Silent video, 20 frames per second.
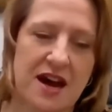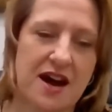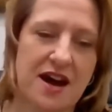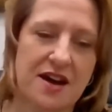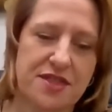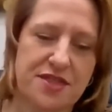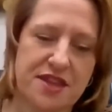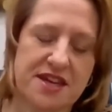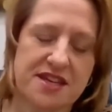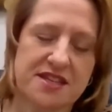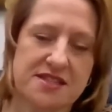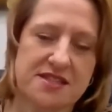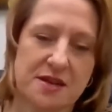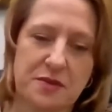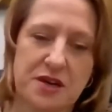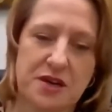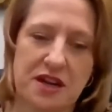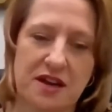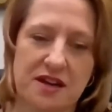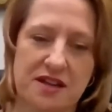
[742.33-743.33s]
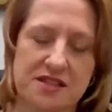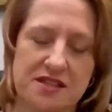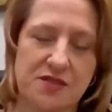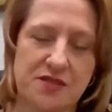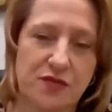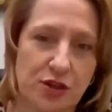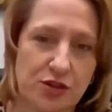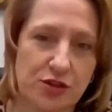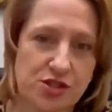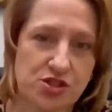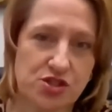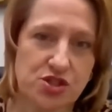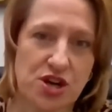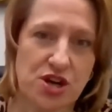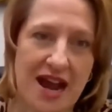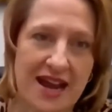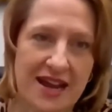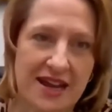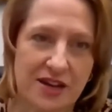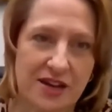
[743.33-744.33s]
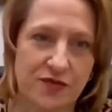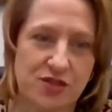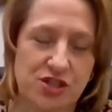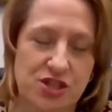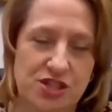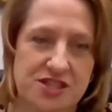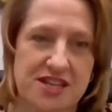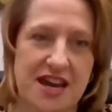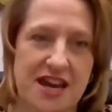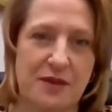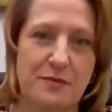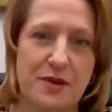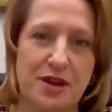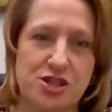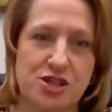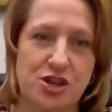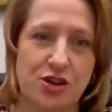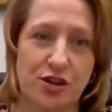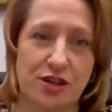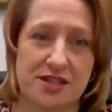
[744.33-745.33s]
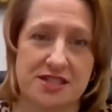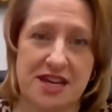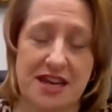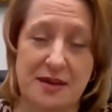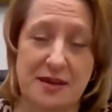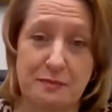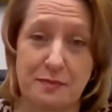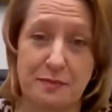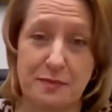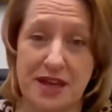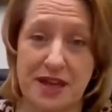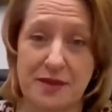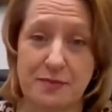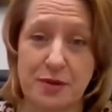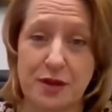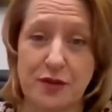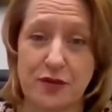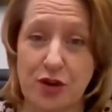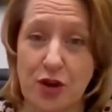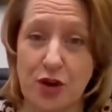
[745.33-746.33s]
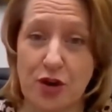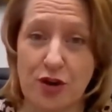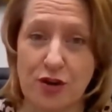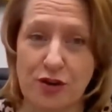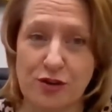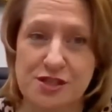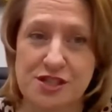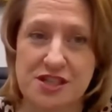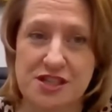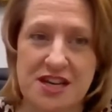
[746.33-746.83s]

I think some clients have lost track of just how much holiday people have got.